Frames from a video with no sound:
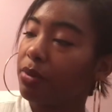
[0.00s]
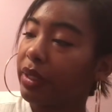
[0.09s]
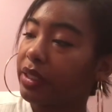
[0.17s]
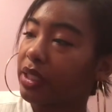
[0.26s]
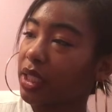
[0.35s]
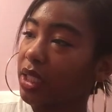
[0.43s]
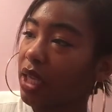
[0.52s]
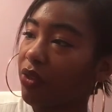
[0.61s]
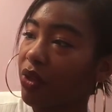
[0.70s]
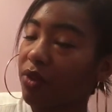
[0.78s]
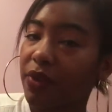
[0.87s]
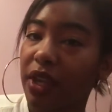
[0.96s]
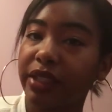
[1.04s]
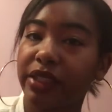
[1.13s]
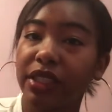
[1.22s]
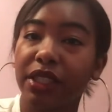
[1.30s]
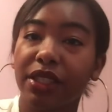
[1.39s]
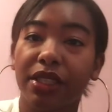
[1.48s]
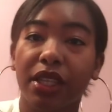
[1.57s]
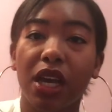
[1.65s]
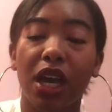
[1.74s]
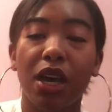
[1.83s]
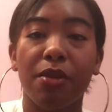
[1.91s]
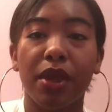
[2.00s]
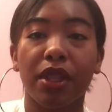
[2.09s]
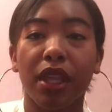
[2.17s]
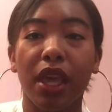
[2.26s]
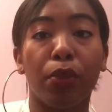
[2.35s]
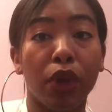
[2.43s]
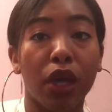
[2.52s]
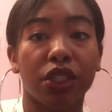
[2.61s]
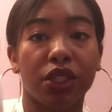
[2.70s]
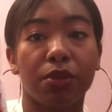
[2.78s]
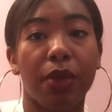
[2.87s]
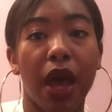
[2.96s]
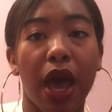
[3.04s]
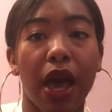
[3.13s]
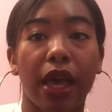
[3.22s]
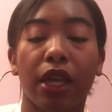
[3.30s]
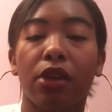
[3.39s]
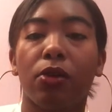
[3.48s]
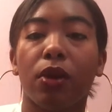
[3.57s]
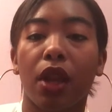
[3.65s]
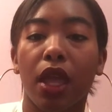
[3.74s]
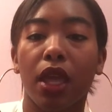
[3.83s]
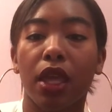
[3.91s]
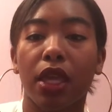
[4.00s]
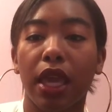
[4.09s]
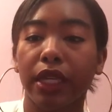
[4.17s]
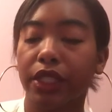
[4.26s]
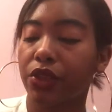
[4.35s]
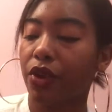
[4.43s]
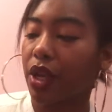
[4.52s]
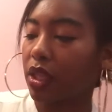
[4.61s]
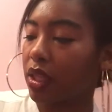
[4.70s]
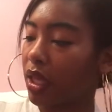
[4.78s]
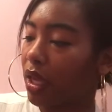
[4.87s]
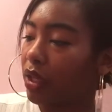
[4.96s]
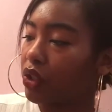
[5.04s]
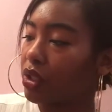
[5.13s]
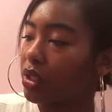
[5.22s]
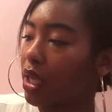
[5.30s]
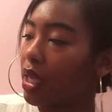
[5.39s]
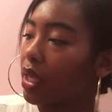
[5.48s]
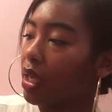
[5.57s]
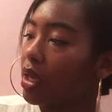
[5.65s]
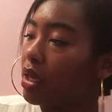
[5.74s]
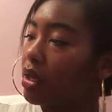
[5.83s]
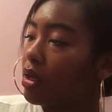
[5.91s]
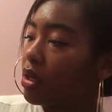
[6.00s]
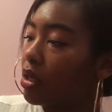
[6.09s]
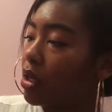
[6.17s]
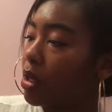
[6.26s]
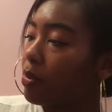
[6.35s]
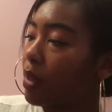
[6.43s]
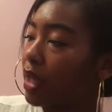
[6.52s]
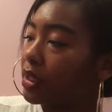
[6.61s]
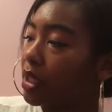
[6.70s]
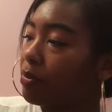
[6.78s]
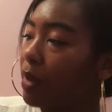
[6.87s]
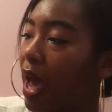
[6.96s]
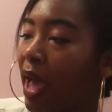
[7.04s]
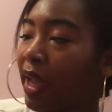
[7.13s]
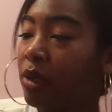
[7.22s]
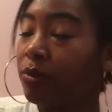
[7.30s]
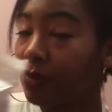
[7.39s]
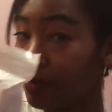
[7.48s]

Basically nothing fancy. It doesn't come in like a brush bag or a case or anything, just like a plastic bag.